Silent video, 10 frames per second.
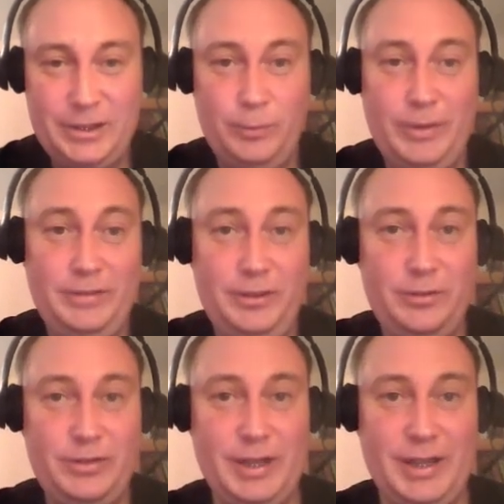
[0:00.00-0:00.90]
So when
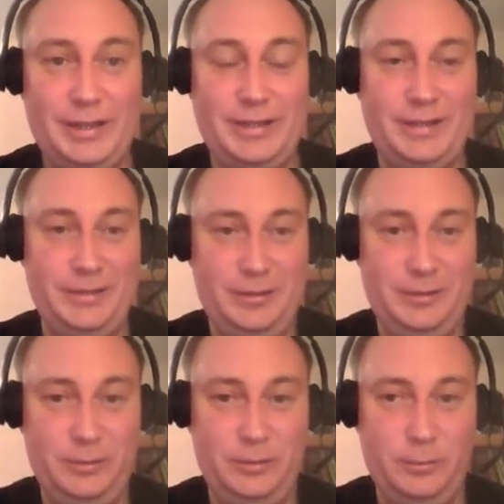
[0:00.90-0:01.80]
you select
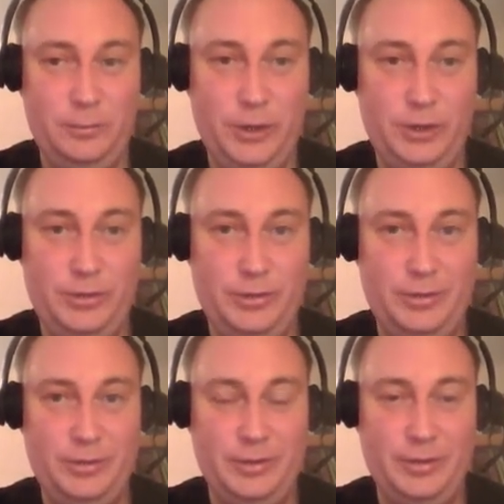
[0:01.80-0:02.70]
which
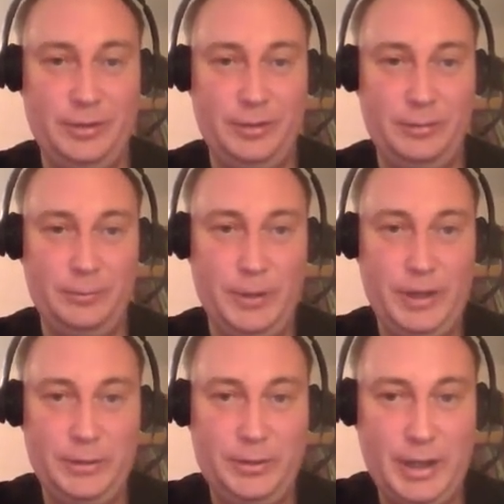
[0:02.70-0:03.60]

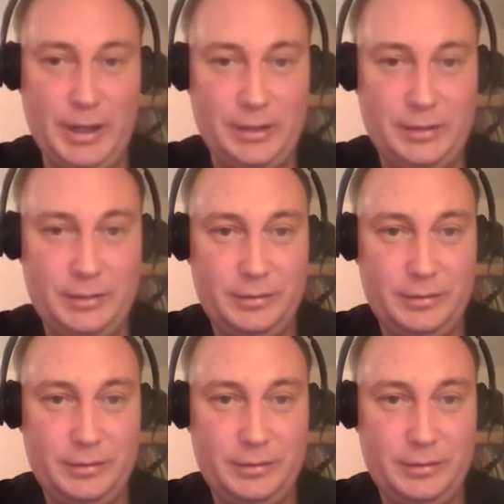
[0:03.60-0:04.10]
way to take,